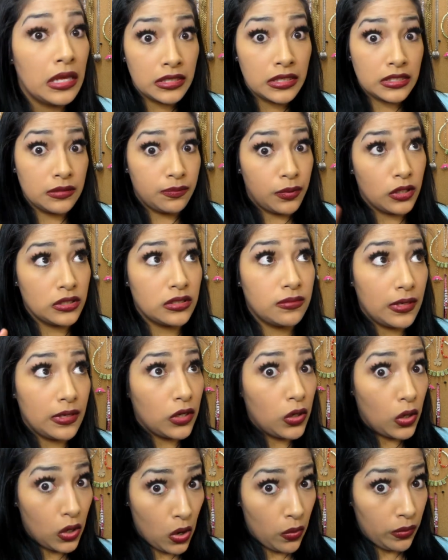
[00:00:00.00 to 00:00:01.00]
supposedly
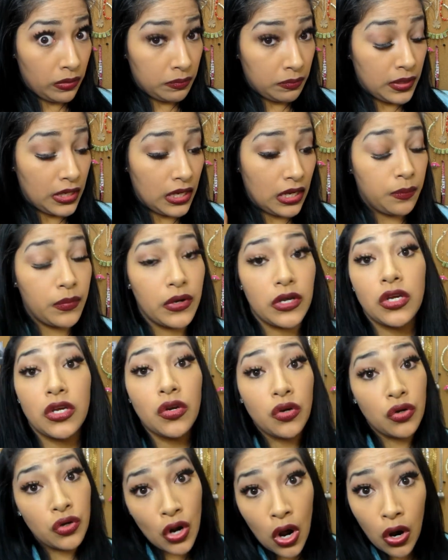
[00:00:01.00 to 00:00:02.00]
going pee, but you
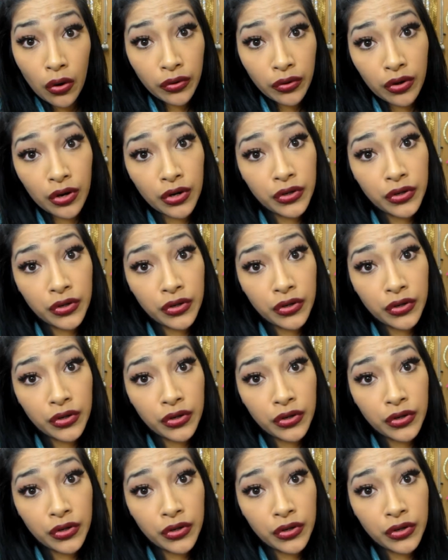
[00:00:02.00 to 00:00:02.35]
know you're